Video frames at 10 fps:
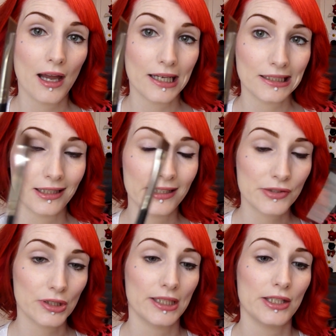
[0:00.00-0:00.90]
and
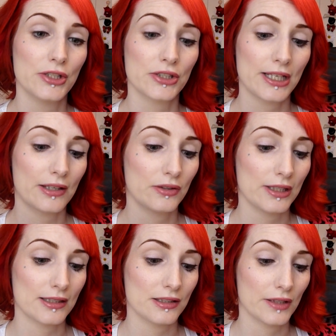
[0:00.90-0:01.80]
literally you just get it on the
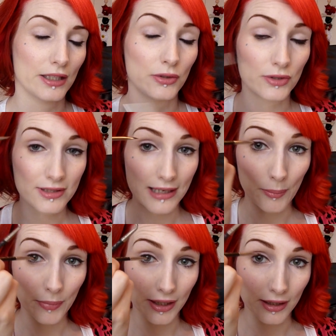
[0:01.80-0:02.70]
end of it and you
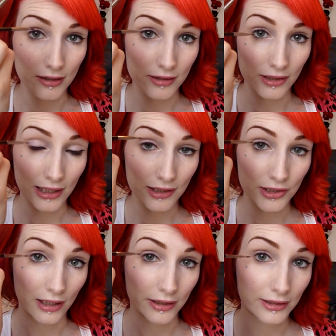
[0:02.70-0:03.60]
stamp it into your lash
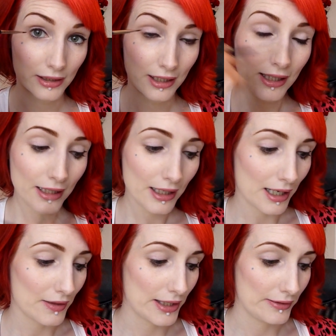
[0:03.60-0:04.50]
line,
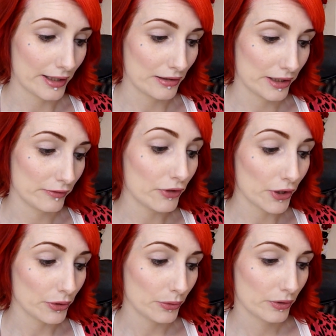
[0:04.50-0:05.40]
and then that'll give
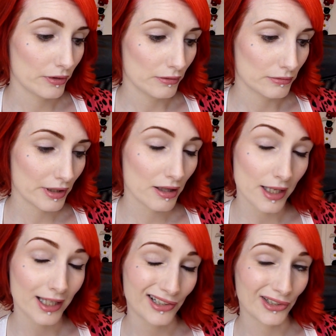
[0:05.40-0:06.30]
you
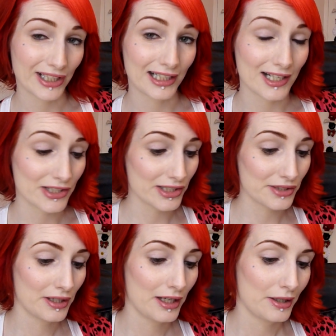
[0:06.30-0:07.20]
thicker looking
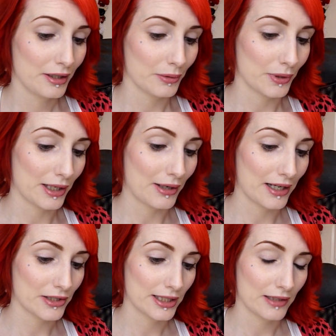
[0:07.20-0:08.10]
lashes without
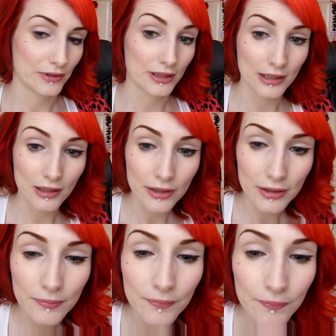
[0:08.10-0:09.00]
actually having any liner.